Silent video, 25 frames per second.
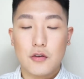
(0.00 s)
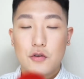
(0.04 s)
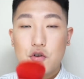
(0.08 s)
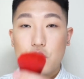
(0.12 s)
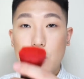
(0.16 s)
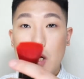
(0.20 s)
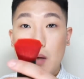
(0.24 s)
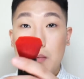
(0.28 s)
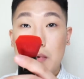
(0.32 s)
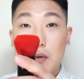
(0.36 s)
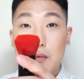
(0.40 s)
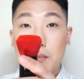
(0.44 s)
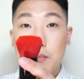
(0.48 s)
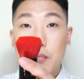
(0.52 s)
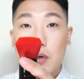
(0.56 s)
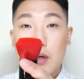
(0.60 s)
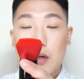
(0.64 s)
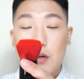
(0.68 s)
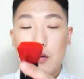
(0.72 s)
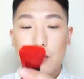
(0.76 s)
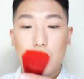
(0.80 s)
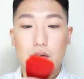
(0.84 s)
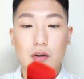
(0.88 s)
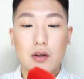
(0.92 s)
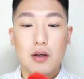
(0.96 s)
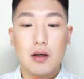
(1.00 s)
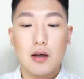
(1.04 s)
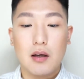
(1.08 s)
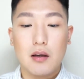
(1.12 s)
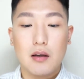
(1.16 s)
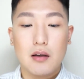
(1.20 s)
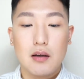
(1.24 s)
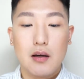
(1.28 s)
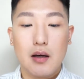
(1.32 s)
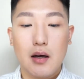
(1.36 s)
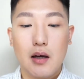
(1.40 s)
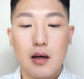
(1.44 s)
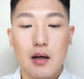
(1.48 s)
shape is pretty
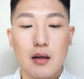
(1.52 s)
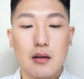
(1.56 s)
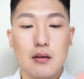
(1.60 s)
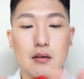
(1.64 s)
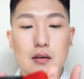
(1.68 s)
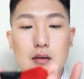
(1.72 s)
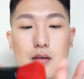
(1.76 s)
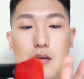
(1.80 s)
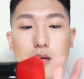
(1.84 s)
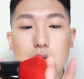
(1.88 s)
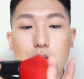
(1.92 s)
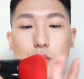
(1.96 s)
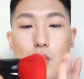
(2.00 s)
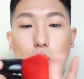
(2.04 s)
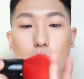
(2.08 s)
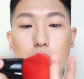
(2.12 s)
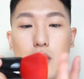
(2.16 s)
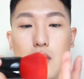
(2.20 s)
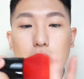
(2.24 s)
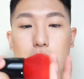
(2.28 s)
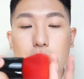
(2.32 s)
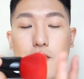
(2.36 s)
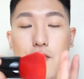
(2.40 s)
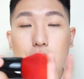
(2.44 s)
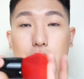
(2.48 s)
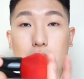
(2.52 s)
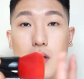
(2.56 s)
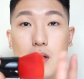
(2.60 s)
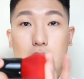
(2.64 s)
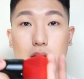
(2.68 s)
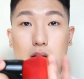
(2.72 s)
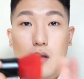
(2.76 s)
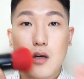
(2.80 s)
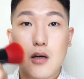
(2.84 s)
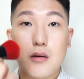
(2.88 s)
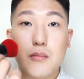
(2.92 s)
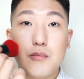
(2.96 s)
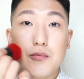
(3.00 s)
unique, and this is totally flat
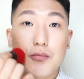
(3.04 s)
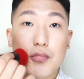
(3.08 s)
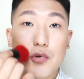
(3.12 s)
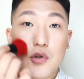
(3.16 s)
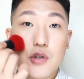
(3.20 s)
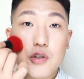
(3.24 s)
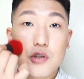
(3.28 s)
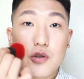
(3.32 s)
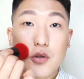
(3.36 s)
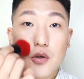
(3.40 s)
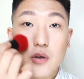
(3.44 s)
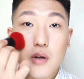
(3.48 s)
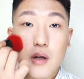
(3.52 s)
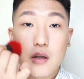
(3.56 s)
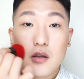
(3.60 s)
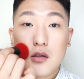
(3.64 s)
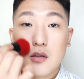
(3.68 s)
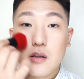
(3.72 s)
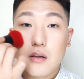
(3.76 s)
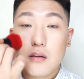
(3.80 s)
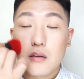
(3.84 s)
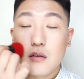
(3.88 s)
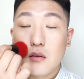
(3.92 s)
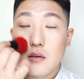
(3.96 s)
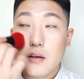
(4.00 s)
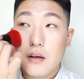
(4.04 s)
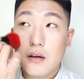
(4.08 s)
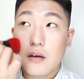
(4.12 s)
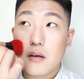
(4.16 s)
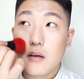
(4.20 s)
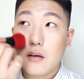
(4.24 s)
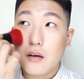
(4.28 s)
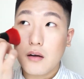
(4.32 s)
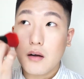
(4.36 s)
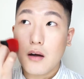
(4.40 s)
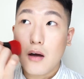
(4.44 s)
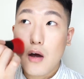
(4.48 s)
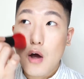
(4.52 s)
top brush, so you can just
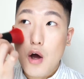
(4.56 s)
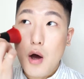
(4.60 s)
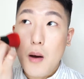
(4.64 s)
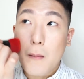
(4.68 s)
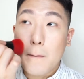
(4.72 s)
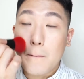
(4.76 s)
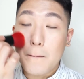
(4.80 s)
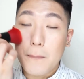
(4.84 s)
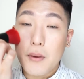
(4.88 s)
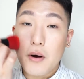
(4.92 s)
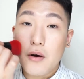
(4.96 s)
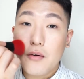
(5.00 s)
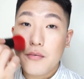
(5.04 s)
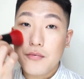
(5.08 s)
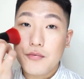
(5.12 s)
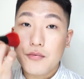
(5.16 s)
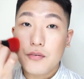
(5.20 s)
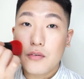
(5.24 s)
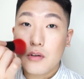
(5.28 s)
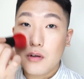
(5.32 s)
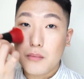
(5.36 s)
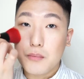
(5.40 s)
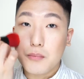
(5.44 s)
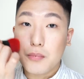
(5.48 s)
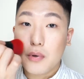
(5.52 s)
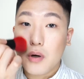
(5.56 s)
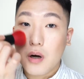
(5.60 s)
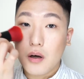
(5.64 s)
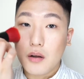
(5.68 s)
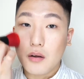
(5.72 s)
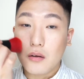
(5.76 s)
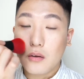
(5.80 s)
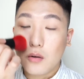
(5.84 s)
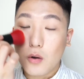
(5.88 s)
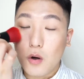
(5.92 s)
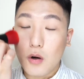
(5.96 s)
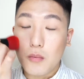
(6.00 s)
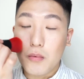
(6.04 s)
literally buff the
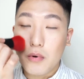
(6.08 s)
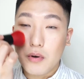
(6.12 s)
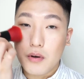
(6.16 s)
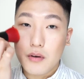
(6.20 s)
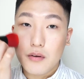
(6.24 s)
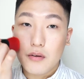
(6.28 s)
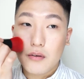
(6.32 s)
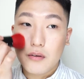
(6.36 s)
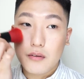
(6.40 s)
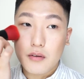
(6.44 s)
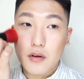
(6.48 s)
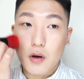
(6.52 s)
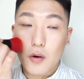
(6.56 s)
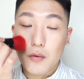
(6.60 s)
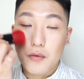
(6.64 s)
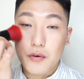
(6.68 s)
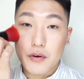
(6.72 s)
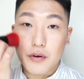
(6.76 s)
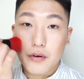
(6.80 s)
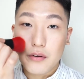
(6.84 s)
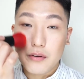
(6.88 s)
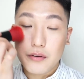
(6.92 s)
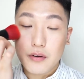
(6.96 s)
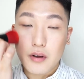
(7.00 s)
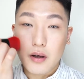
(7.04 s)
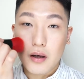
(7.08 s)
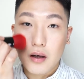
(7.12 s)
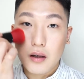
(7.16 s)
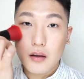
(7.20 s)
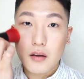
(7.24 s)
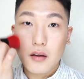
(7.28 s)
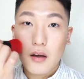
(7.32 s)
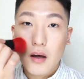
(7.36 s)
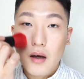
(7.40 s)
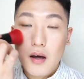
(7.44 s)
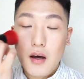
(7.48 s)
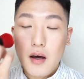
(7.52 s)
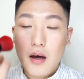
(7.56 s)
product over your skin.
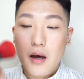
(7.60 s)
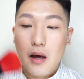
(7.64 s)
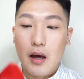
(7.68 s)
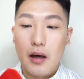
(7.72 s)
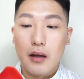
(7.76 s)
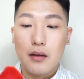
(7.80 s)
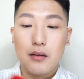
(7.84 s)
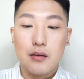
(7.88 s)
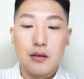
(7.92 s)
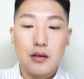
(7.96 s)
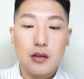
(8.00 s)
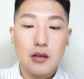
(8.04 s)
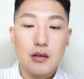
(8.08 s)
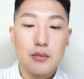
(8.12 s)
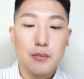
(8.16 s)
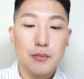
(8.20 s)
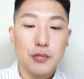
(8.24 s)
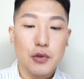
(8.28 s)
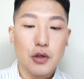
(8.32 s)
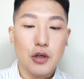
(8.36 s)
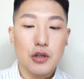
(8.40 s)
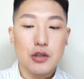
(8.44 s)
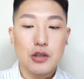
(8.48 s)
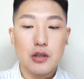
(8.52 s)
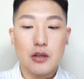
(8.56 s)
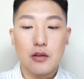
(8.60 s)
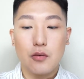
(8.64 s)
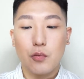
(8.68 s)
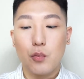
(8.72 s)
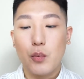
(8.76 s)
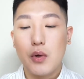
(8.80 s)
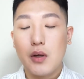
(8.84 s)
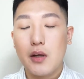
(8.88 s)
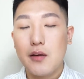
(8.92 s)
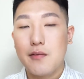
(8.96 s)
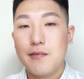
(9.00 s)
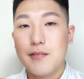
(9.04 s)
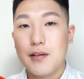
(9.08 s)
And this brush is
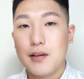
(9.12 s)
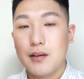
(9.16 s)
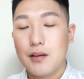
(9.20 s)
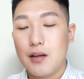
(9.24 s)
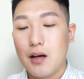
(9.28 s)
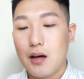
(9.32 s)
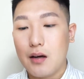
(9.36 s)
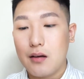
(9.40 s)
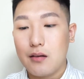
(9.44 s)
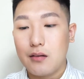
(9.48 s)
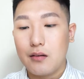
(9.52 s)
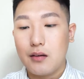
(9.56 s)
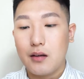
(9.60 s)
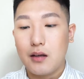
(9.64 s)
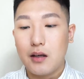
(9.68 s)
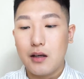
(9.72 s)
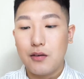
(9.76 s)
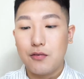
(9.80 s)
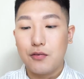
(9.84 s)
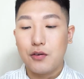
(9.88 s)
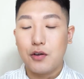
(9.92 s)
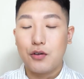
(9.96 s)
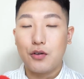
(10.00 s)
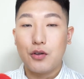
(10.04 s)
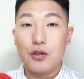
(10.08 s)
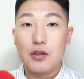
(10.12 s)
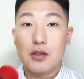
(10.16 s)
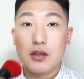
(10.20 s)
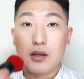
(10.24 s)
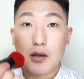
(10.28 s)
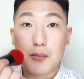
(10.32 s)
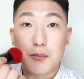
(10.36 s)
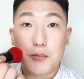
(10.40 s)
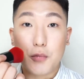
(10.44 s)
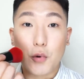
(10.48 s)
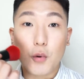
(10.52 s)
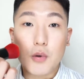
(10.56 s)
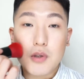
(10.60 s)
really fantastic if you're using a
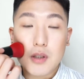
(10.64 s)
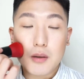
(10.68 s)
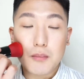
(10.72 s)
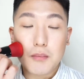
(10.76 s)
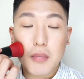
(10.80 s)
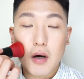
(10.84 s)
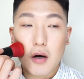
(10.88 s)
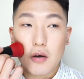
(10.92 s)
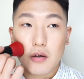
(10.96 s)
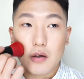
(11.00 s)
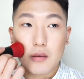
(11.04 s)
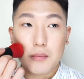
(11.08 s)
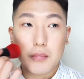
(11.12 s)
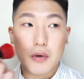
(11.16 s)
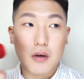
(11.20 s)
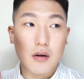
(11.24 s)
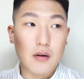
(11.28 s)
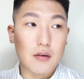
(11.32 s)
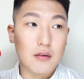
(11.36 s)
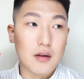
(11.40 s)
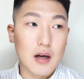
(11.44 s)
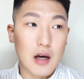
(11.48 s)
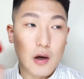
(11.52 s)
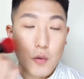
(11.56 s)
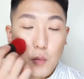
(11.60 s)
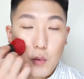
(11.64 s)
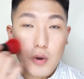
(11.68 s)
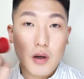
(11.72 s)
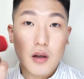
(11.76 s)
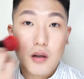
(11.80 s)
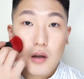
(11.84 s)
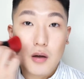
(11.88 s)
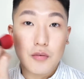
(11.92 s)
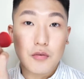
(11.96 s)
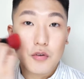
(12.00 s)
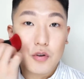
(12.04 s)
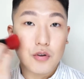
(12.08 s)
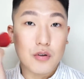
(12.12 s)
bronzing powder, because I really
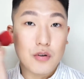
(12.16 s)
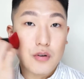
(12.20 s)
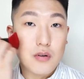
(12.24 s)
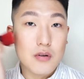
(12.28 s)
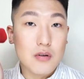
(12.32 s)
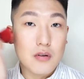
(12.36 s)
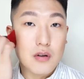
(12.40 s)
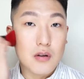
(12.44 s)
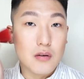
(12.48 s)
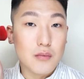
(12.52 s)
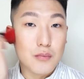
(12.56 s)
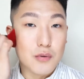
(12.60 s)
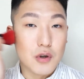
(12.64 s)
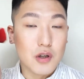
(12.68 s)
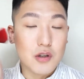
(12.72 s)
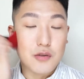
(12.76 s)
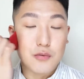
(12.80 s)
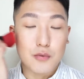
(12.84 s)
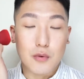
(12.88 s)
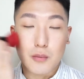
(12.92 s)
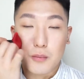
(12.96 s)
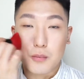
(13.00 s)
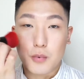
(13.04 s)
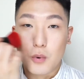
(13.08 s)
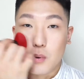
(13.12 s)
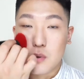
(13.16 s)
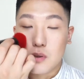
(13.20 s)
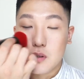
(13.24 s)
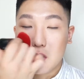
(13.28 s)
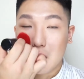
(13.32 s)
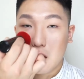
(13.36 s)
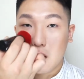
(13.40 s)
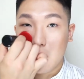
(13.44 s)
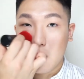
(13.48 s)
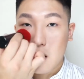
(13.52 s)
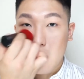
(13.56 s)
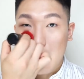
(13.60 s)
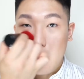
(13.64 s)
love to use this brush for
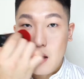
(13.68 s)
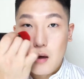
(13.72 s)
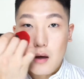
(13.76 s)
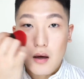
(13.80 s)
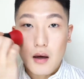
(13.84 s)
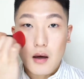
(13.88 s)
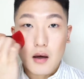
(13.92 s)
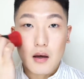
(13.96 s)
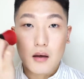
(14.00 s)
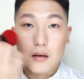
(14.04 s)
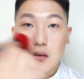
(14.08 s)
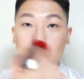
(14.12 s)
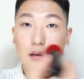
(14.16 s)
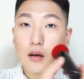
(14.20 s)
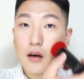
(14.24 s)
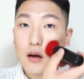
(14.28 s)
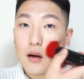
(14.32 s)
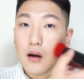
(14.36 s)
bronzing and